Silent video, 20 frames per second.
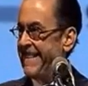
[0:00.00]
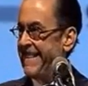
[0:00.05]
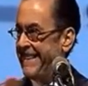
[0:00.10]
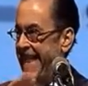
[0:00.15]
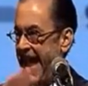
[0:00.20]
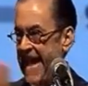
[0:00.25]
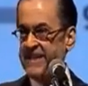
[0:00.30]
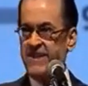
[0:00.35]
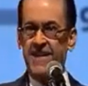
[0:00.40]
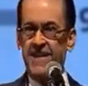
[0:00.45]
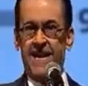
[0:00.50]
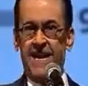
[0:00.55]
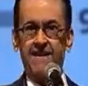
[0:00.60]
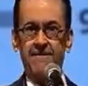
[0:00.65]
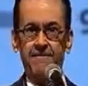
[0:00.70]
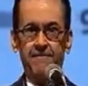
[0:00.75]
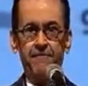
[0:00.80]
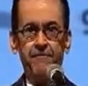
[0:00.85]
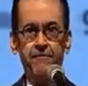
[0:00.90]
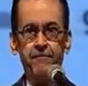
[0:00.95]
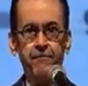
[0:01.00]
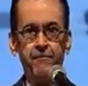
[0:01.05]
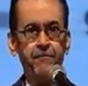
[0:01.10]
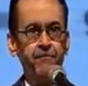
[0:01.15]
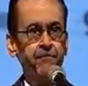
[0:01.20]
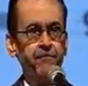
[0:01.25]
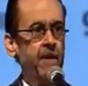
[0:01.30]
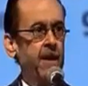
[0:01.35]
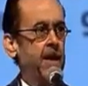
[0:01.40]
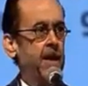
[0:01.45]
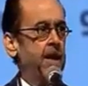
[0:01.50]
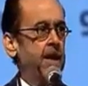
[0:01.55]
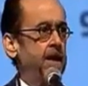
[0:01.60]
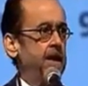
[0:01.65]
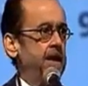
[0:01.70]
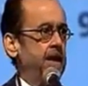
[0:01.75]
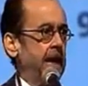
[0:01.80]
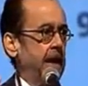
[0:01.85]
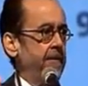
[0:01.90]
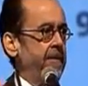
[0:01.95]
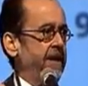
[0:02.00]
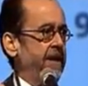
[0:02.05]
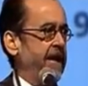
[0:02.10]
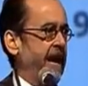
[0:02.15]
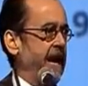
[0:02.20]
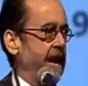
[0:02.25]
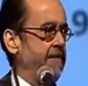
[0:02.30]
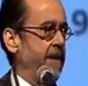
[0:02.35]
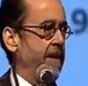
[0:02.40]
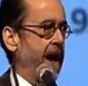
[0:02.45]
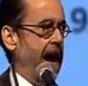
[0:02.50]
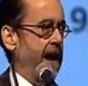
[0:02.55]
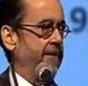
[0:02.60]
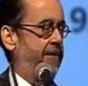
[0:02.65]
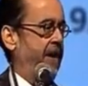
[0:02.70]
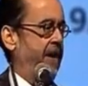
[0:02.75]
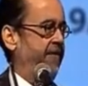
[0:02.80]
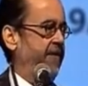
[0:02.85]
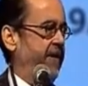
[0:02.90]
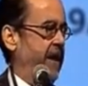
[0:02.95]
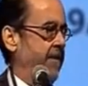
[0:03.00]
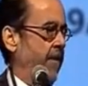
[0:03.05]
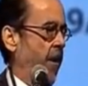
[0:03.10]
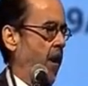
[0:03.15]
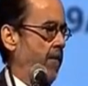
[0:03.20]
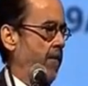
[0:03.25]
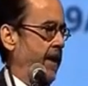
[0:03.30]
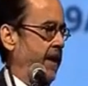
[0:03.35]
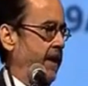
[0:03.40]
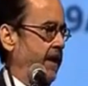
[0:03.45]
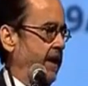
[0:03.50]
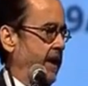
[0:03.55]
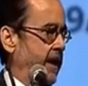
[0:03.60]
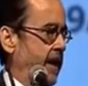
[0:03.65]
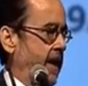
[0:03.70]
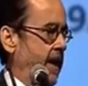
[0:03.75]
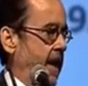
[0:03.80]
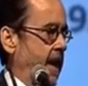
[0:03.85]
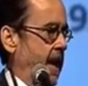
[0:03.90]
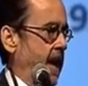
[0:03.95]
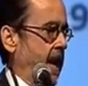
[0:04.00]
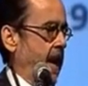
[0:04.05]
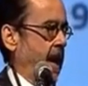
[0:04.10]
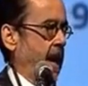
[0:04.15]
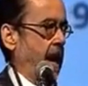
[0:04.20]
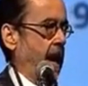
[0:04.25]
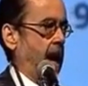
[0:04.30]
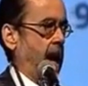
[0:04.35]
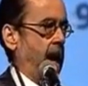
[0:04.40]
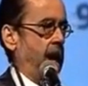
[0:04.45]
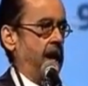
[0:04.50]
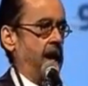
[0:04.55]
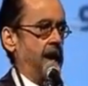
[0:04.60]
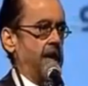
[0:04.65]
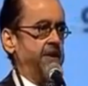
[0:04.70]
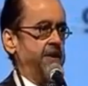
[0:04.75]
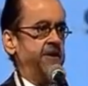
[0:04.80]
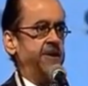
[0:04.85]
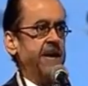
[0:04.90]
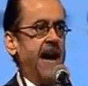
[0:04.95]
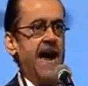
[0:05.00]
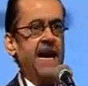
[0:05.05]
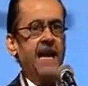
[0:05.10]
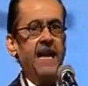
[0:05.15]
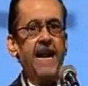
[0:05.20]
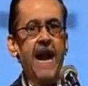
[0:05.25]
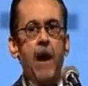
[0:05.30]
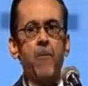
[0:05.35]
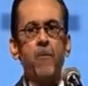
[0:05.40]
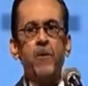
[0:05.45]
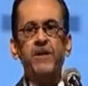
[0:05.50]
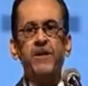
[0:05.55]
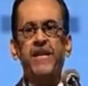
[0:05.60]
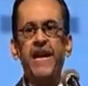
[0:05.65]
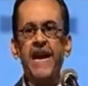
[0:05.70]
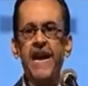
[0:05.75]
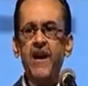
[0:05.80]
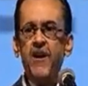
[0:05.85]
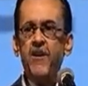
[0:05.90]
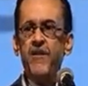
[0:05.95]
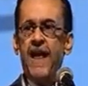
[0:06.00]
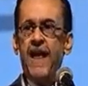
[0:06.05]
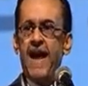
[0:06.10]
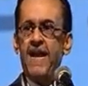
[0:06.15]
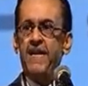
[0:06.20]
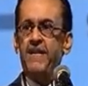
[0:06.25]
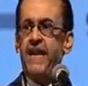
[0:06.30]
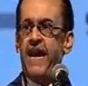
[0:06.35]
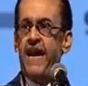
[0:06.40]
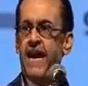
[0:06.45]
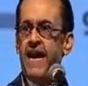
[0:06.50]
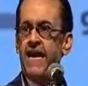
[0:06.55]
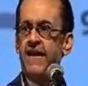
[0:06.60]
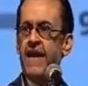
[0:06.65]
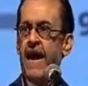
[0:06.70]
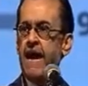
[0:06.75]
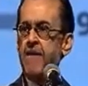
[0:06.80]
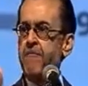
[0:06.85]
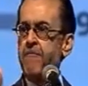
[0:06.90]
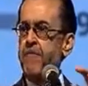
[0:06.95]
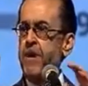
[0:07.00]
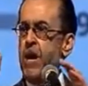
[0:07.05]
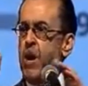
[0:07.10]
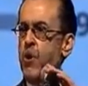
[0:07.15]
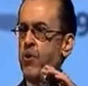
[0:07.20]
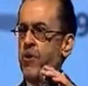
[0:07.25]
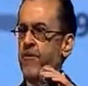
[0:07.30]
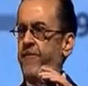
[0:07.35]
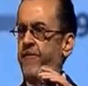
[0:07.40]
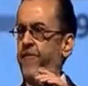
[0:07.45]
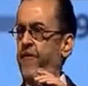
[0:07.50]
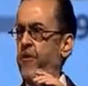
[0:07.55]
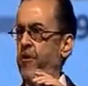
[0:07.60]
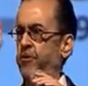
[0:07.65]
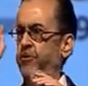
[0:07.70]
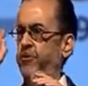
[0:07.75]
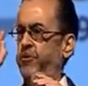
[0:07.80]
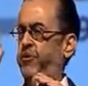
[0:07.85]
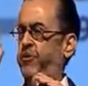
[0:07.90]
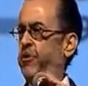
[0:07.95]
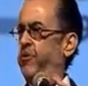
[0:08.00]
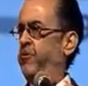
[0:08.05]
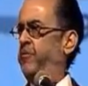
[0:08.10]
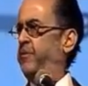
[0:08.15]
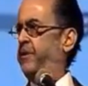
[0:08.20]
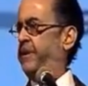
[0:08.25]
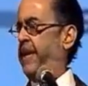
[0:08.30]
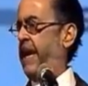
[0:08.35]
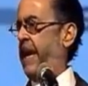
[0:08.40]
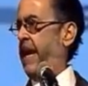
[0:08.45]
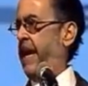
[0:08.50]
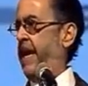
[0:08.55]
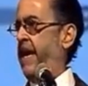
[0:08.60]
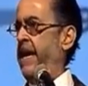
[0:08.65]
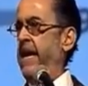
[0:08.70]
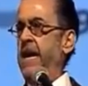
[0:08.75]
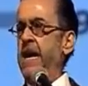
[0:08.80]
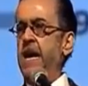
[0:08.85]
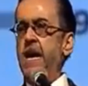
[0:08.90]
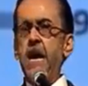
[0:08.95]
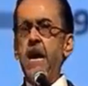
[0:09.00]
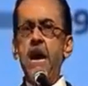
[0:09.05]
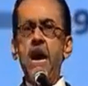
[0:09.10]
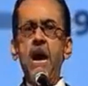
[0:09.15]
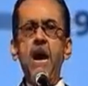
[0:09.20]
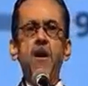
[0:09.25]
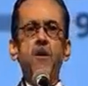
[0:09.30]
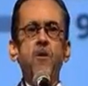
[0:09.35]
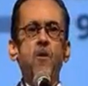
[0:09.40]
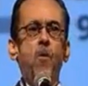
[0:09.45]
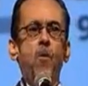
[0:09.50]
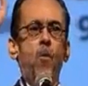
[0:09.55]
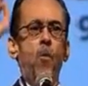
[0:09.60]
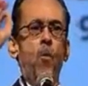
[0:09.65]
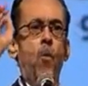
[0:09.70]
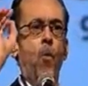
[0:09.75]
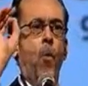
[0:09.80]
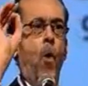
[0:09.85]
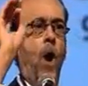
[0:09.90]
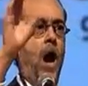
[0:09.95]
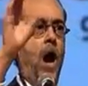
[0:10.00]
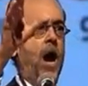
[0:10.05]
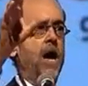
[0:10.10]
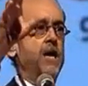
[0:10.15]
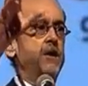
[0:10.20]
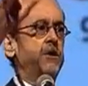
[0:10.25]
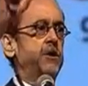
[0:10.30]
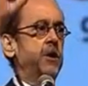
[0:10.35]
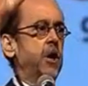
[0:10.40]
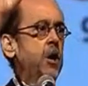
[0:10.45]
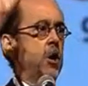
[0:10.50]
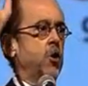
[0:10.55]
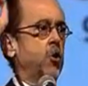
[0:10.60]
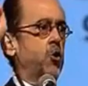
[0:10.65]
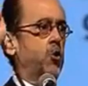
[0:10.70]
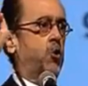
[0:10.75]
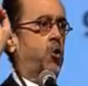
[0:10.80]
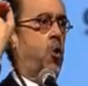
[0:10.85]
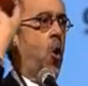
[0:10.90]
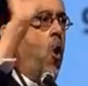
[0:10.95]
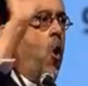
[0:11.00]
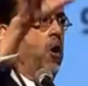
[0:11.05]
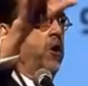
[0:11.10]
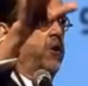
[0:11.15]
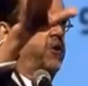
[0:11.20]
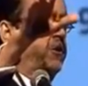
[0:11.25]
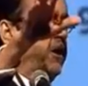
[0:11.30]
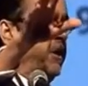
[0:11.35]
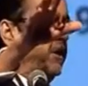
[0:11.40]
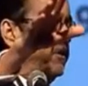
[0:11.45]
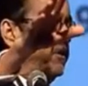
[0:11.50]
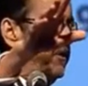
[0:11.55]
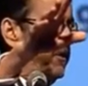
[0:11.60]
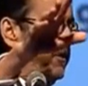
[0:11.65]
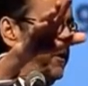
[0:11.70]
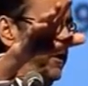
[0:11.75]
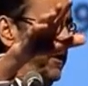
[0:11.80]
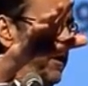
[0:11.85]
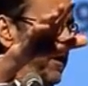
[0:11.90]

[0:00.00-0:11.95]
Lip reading: That's it. Let me tell you my epiphany moment. Sadly, I was here that day, that beautiful Tuesday. It was gorgeous.